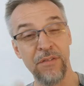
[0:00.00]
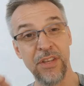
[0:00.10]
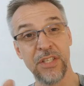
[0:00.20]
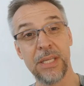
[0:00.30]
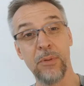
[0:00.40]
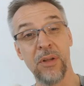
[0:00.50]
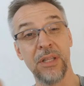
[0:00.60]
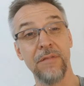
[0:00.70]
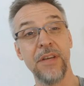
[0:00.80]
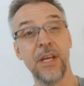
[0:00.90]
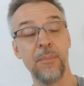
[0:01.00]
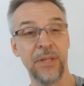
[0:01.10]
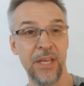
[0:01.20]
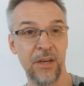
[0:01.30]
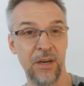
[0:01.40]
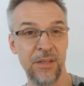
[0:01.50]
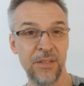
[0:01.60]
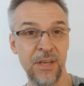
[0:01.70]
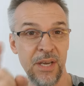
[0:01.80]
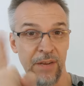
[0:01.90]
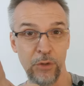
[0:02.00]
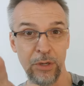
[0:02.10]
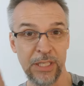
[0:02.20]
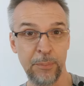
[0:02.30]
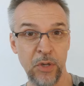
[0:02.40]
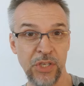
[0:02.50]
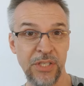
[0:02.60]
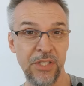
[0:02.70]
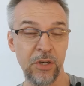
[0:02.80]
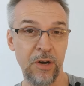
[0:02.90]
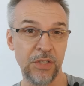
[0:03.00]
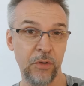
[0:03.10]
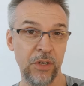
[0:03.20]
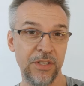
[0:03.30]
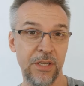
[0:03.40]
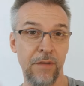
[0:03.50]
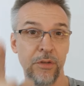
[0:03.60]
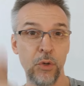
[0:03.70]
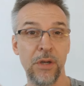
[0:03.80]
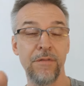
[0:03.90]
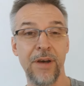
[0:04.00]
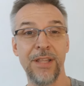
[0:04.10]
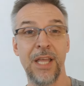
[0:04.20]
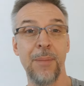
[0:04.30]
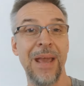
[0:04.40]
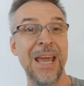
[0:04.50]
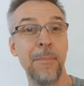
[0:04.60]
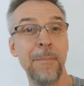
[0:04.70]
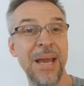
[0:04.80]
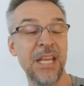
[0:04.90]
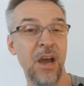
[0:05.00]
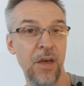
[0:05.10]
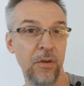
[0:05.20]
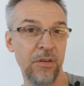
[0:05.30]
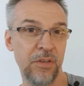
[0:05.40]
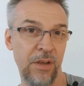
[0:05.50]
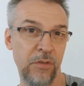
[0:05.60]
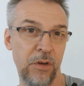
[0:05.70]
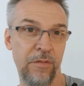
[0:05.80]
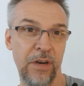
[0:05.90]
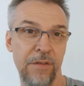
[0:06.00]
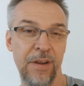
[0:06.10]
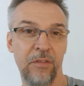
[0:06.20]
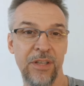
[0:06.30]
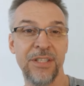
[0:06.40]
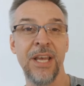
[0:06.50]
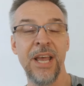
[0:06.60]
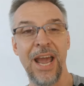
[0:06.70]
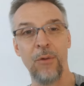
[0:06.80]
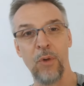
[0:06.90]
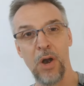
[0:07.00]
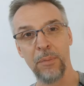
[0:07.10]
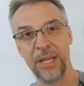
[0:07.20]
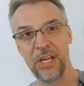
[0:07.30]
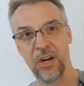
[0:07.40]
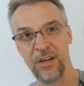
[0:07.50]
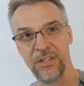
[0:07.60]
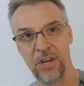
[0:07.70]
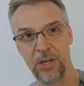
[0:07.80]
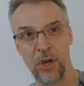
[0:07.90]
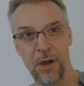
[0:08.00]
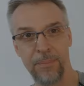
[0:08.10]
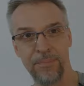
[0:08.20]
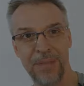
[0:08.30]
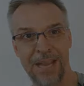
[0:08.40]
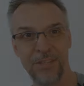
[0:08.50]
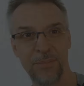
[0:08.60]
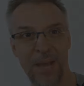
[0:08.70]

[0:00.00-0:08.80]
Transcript: of the Sybil Levita playing cards. And if you'd like to purchase these cards for yourself, you can find them and many others of your very favorites at rareplayingcards.com. Thanks,